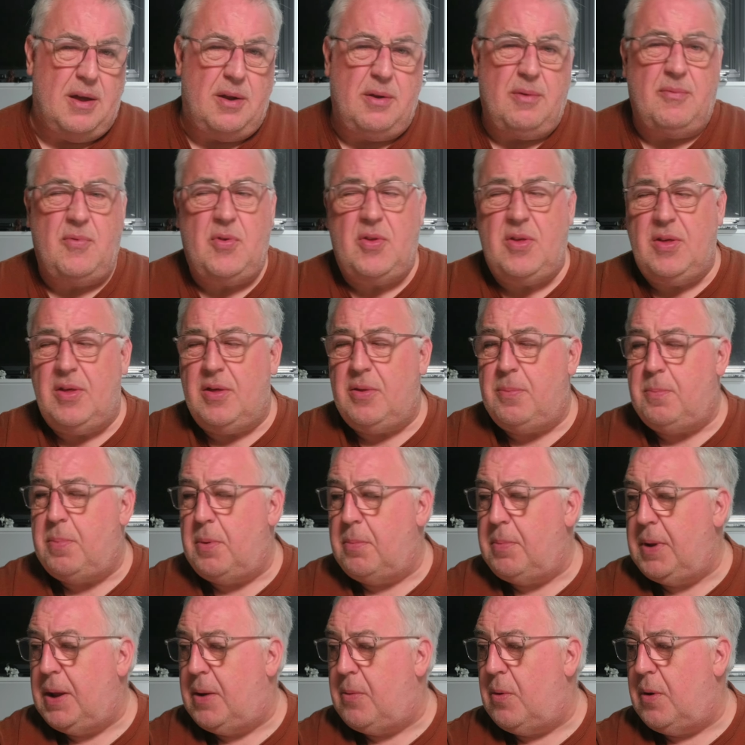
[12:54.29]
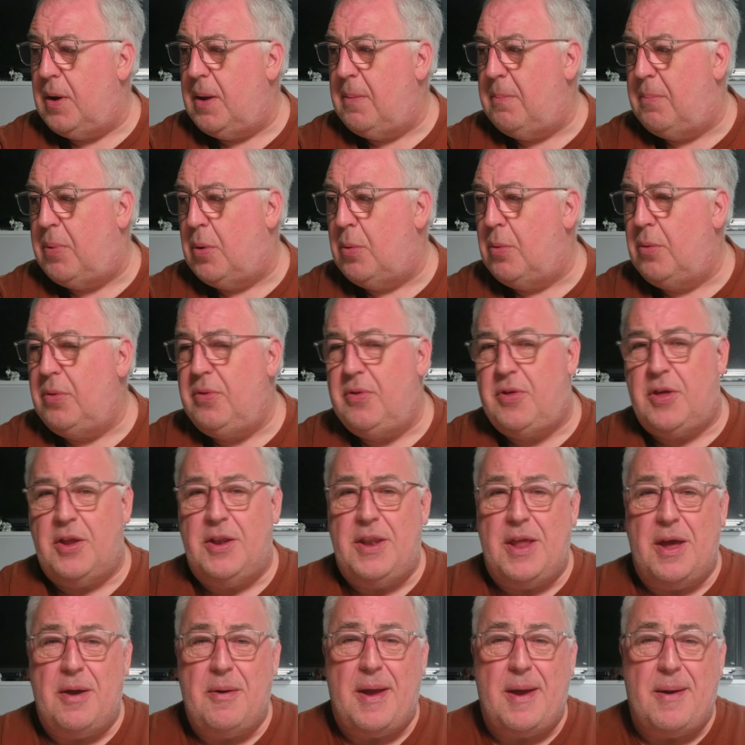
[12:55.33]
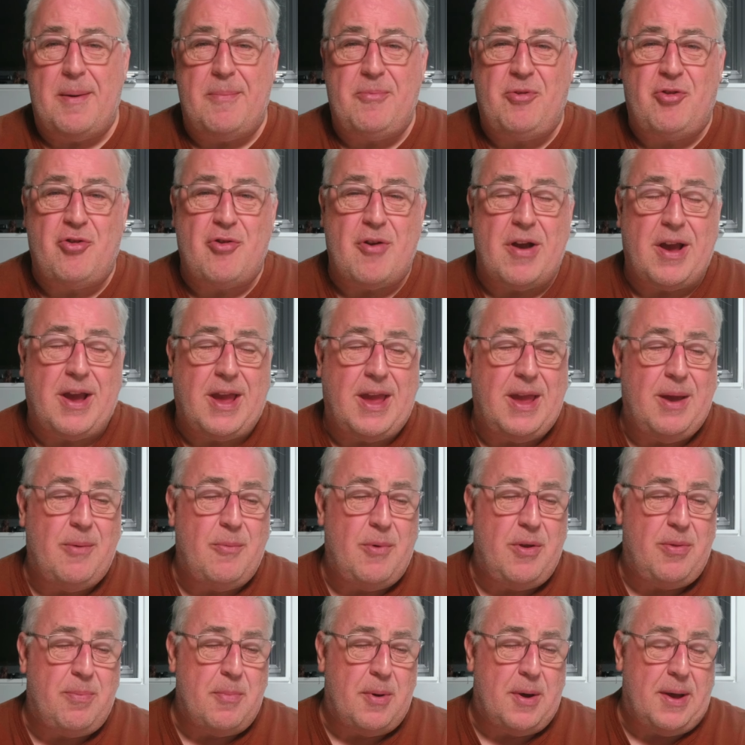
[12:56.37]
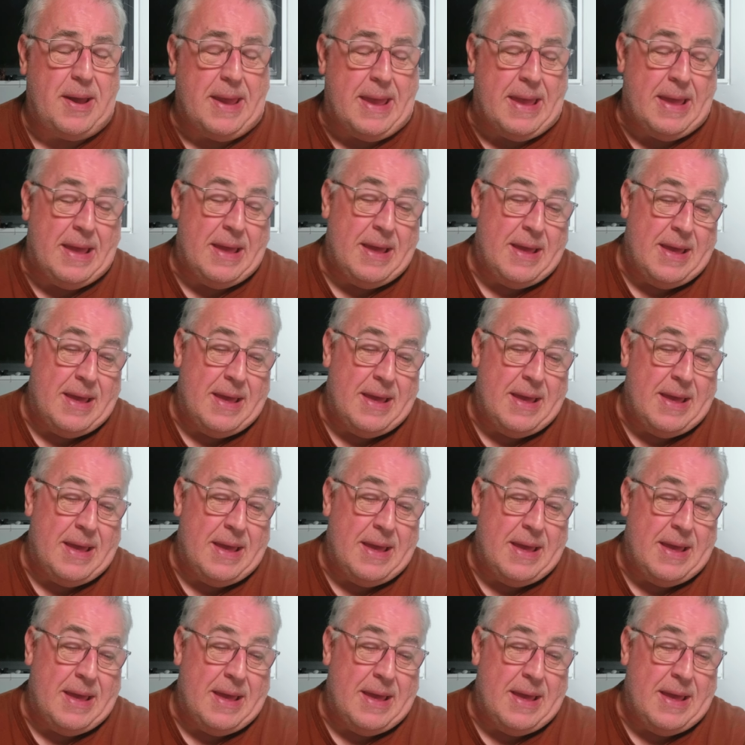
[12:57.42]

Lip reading: And obviously that's probably quite important to know how I'm tracking with my